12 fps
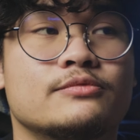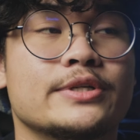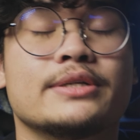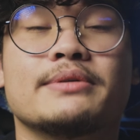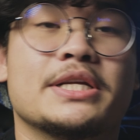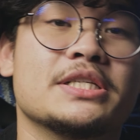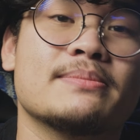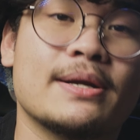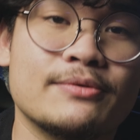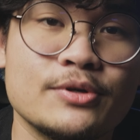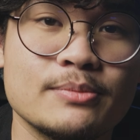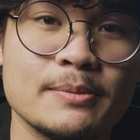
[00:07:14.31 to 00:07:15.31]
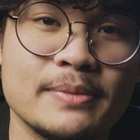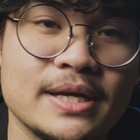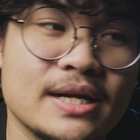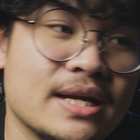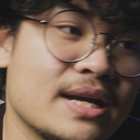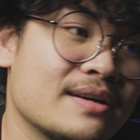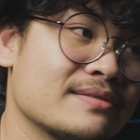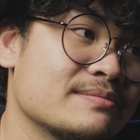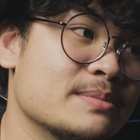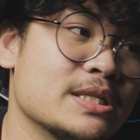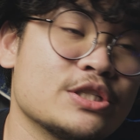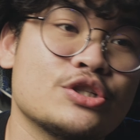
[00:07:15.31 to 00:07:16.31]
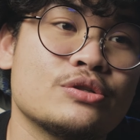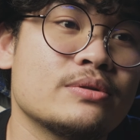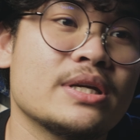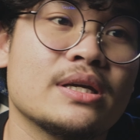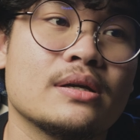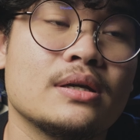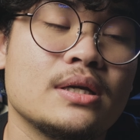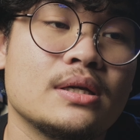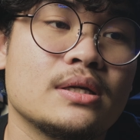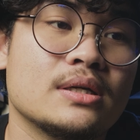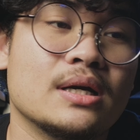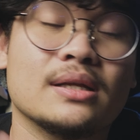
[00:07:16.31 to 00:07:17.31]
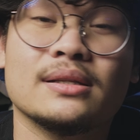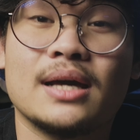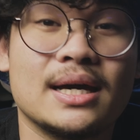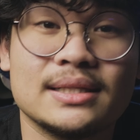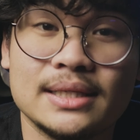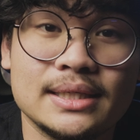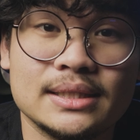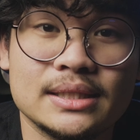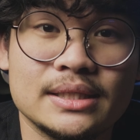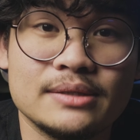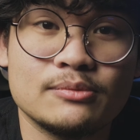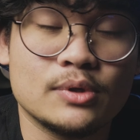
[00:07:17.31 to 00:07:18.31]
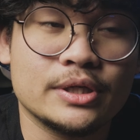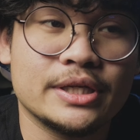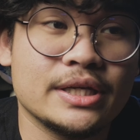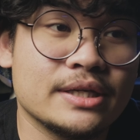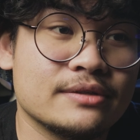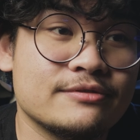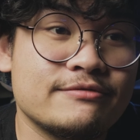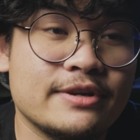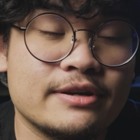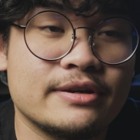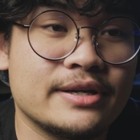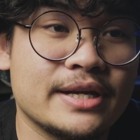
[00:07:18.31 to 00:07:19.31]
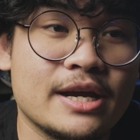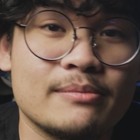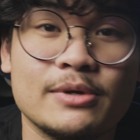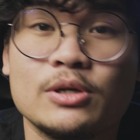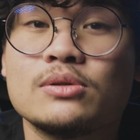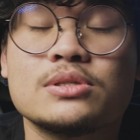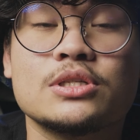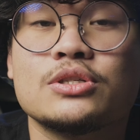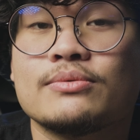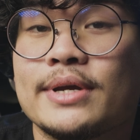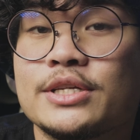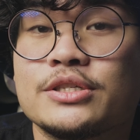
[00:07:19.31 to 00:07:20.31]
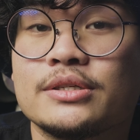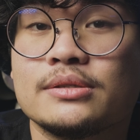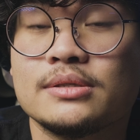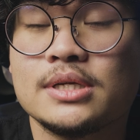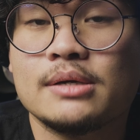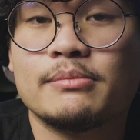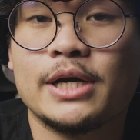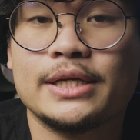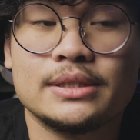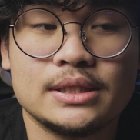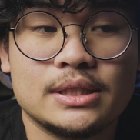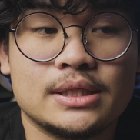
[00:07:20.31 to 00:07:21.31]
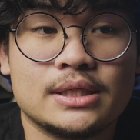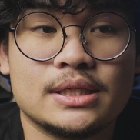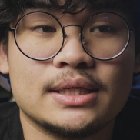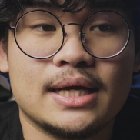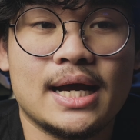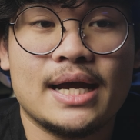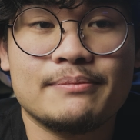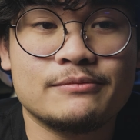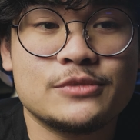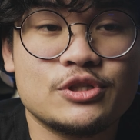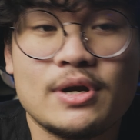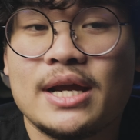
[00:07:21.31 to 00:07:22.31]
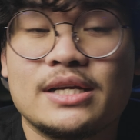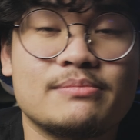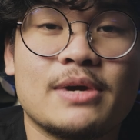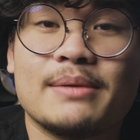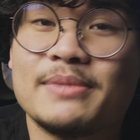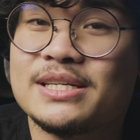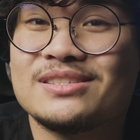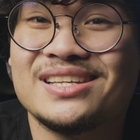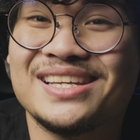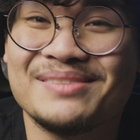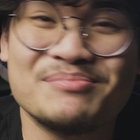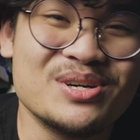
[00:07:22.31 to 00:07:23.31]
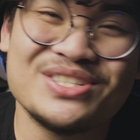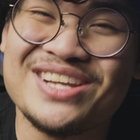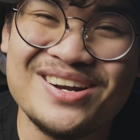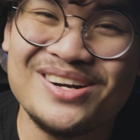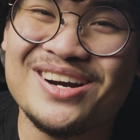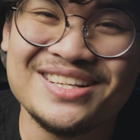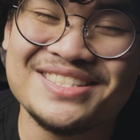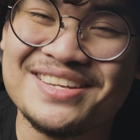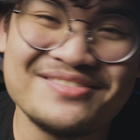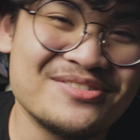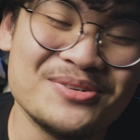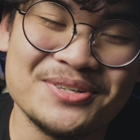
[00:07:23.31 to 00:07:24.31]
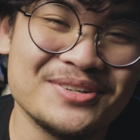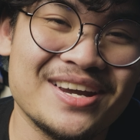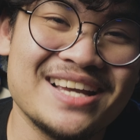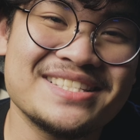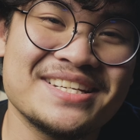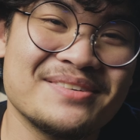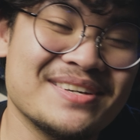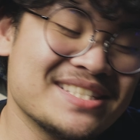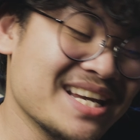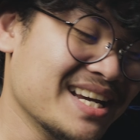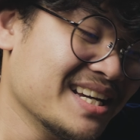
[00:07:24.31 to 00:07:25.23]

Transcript: rearranged my room a bit. I have been shooting a lot lately, working and figuring out my whole situation. But I'm trying my best to push out content for you guys. Anyways,